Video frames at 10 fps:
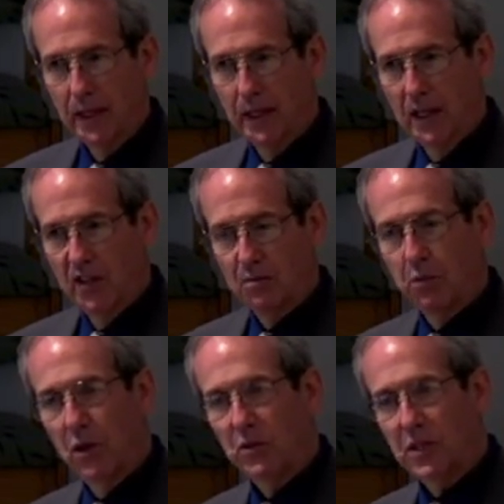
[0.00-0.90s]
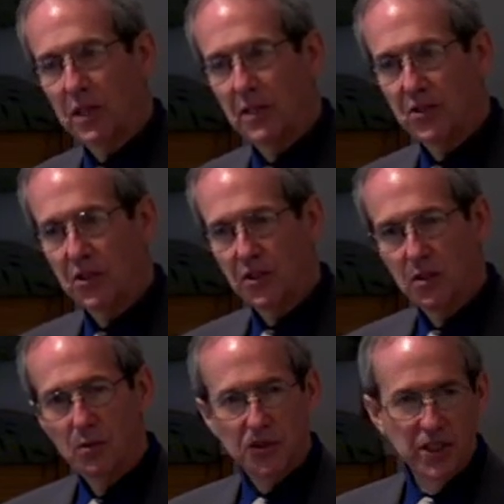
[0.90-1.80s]
of protein so that you
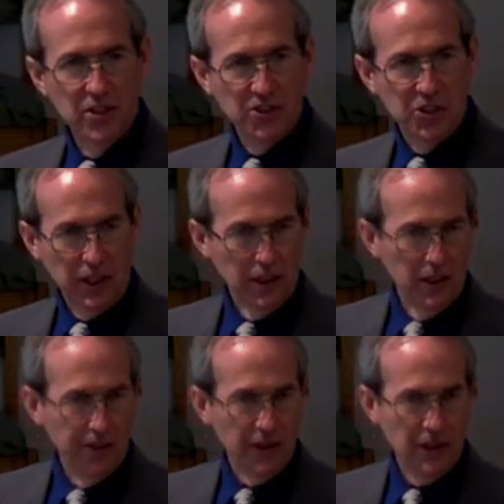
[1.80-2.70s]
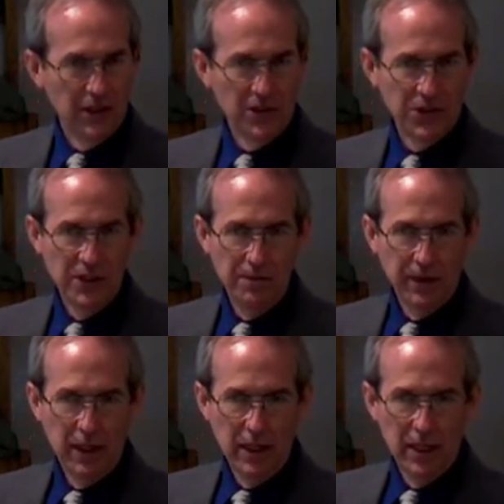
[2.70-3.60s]
would see the significance,
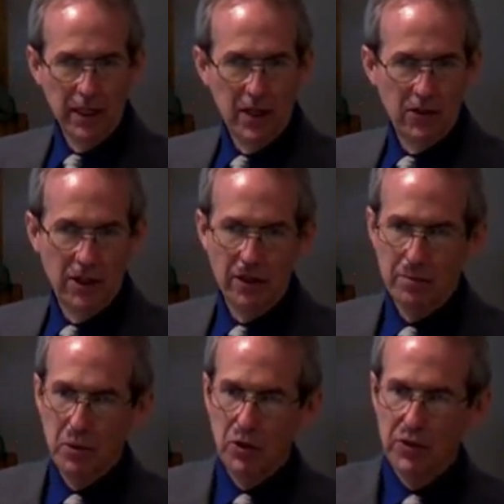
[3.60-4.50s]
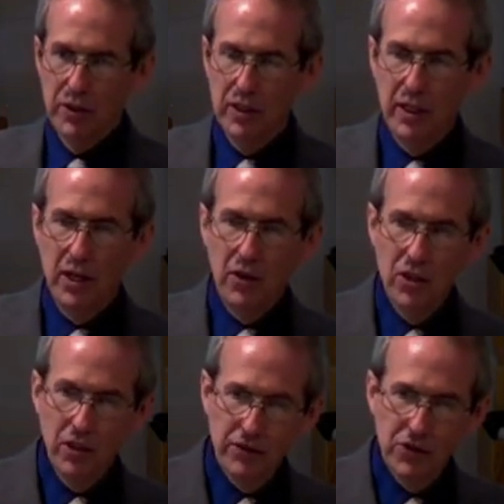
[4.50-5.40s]
not only both in the area
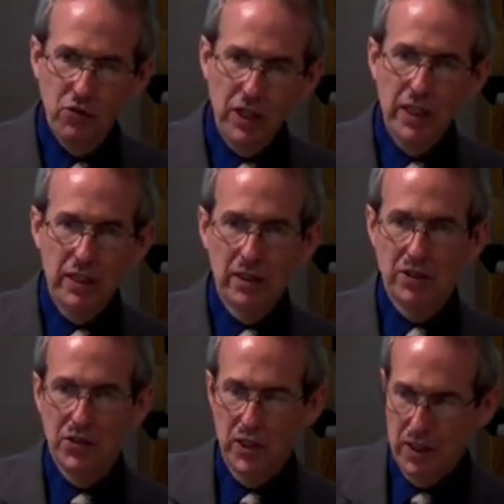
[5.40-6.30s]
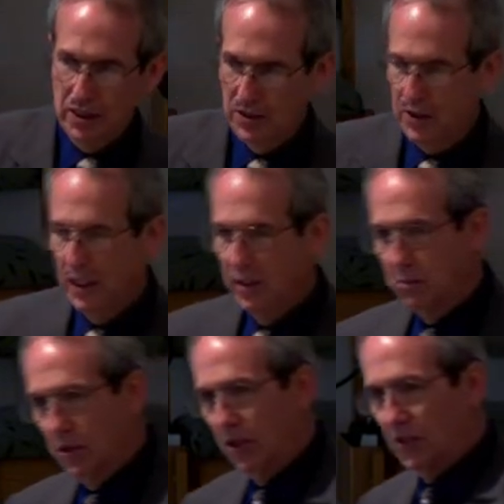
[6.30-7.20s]
of treating disease,
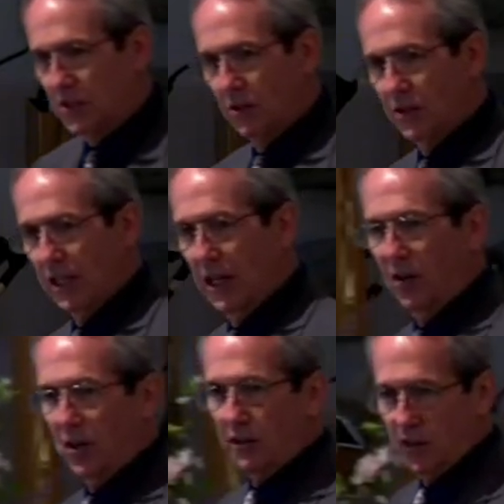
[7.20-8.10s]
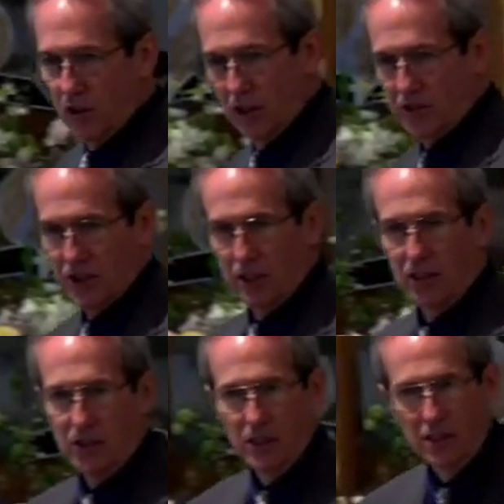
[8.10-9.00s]
but also in the area of causing
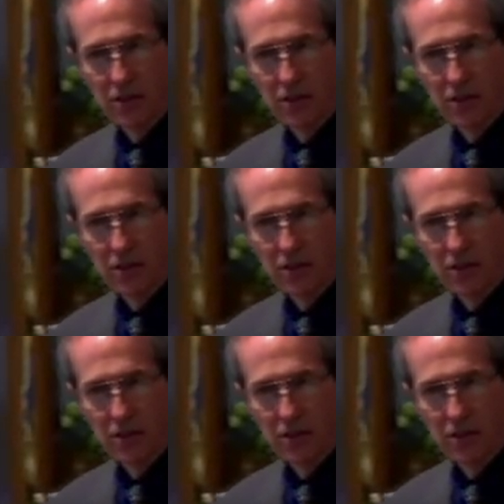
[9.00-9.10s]
disease.